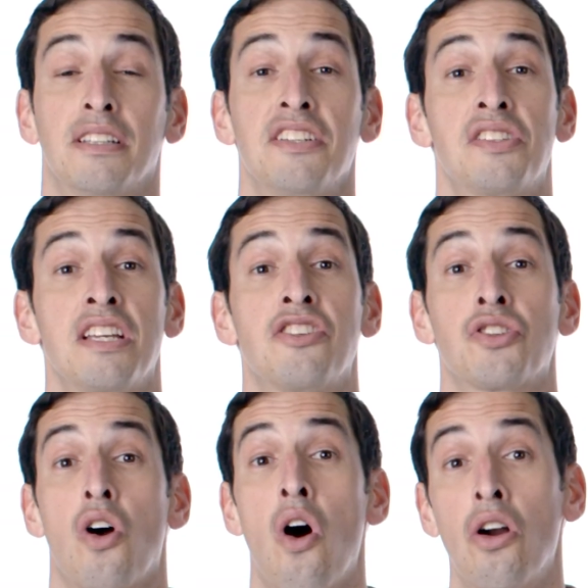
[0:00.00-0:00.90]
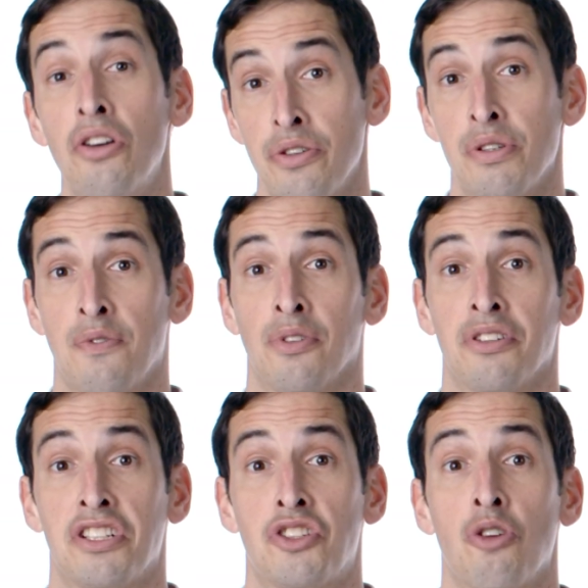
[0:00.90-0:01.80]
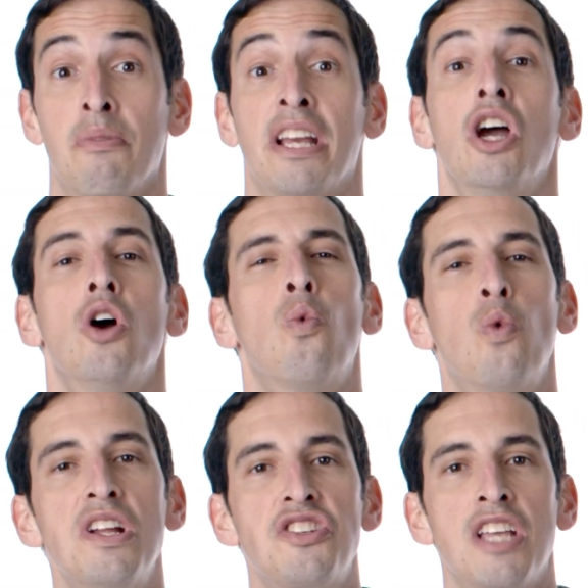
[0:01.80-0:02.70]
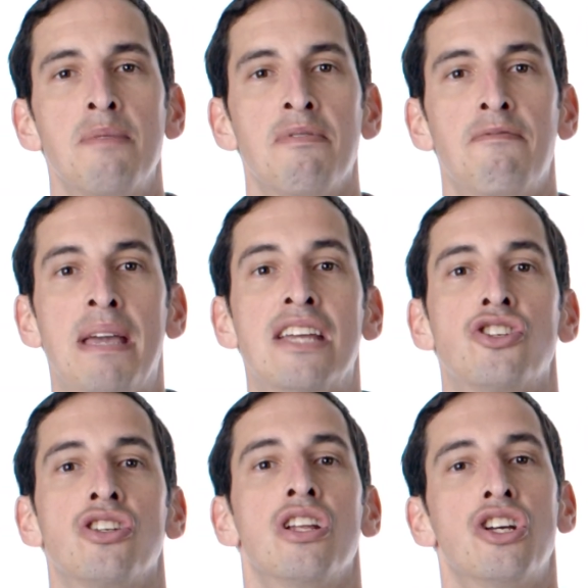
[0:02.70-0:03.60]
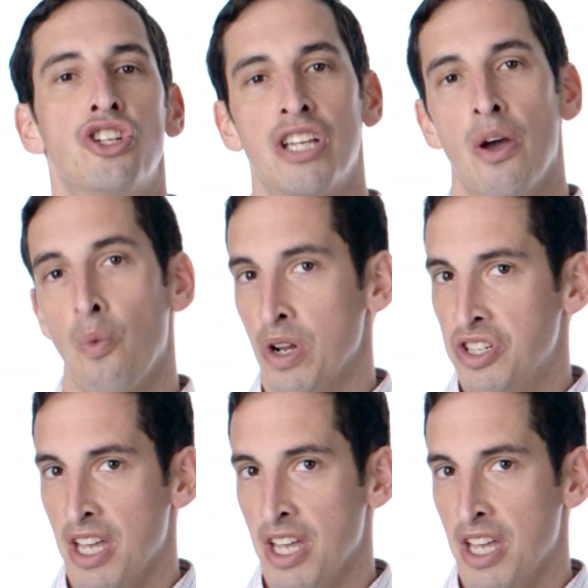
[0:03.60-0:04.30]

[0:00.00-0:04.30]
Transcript: These stages are useful in determining which type of patient should get which